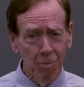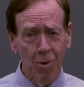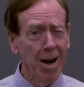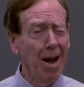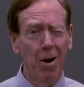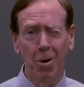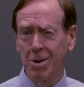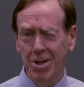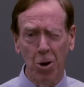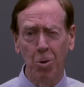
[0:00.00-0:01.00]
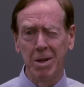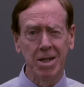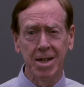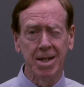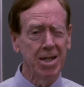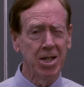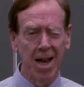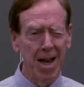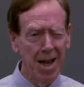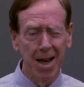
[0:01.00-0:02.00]
what I always hope is to
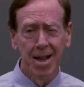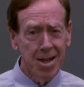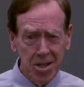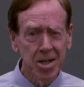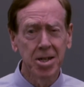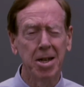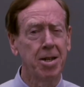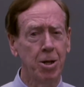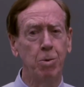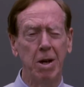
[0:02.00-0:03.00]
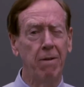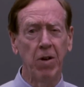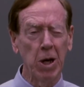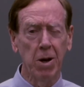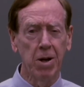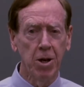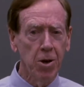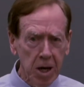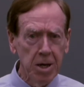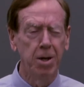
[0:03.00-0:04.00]
say, this isn't too difficult.
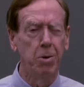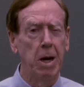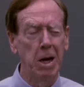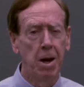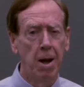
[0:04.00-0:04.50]
You can do it.